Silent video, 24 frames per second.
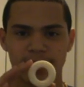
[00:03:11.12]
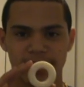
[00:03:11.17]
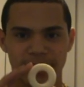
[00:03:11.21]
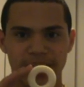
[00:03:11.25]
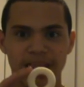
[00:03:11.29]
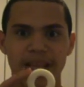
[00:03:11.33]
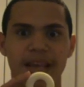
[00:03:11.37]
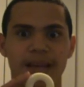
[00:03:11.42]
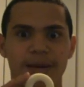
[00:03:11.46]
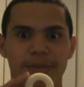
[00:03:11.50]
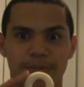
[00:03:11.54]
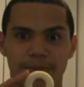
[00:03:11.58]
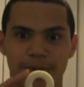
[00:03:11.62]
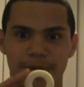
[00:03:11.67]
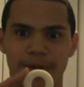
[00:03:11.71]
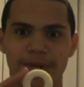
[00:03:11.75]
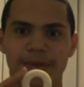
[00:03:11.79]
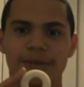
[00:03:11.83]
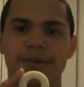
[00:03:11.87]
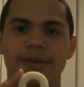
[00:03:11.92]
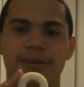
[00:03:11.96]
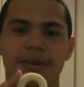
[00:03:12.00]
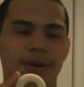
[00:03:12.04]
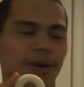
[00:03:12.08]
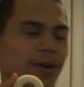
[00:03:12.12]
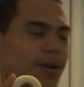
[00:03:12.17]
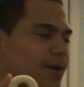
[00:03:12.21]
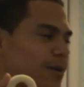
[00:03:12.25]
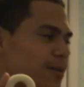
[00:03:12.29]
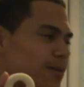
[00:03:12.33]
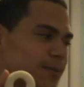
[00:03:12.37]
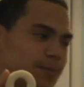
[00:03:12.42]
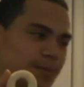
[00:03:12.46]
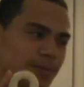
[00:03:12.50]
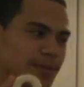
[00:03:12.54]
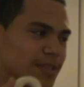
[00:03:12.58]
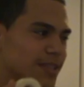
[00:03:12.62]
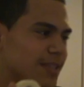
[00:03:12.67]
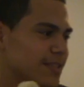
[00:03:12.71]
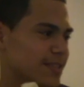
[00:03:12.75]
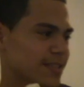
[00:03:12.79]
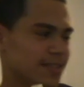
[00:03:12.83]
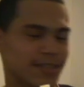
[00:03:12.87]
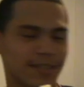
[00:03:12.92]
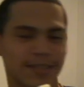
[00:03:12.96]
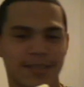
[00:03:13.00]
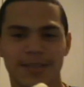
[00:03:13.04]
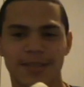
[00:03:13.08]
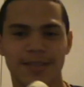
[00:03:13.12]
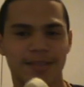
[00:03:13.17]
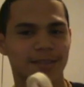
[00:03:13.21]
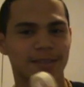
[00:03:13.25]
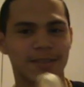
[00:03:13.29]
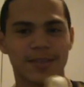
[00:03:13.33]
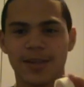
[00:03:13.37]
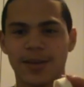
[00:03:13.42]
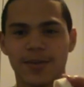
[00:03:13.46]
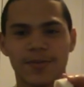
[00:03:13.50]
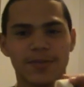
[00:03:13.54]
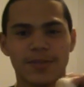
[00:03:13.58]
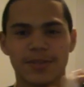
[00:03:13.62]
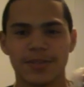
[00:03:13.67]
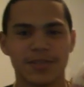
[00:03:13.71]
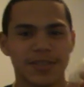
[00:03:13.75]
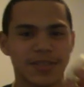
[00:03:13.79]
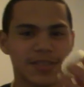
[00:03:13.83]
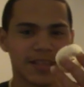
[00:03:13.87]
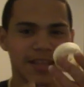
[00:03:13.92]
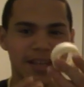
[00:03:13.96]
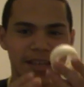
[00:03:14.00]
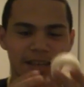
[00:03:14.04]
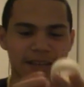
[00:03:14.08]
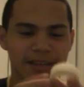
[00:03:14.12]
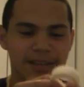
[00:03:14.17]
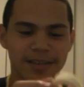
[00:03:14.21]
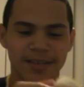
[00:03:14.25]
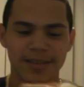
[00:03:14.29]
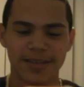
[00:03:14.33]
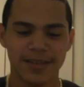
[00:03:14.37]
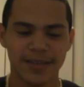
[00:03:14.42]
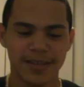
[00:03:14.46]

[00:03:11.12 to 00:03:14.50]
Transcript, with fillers: Tape. Oh, this stuff is just like,